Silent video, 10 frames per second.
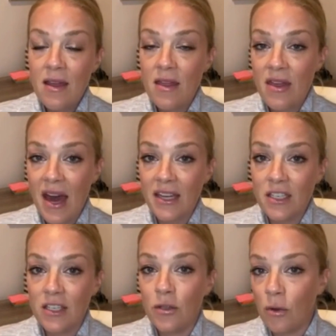
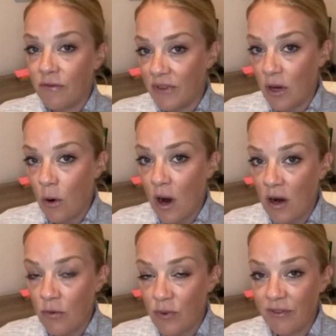that your V O
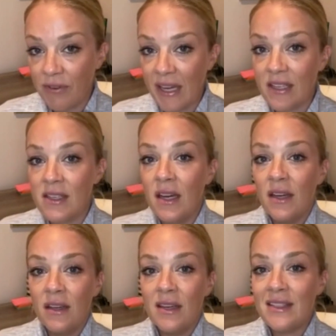R reflex
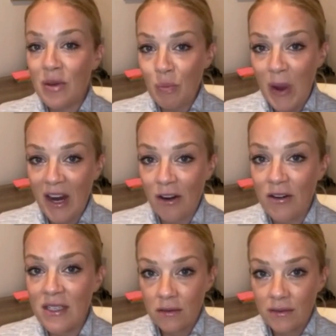is
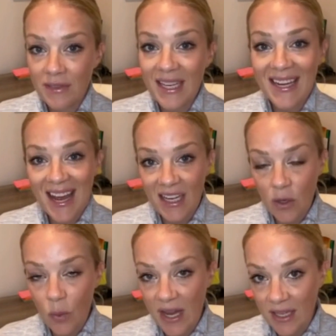impaired in any
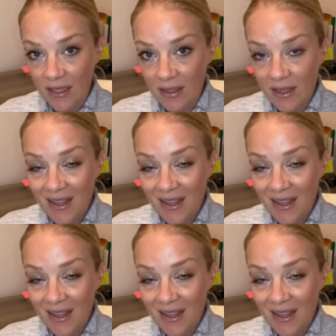way,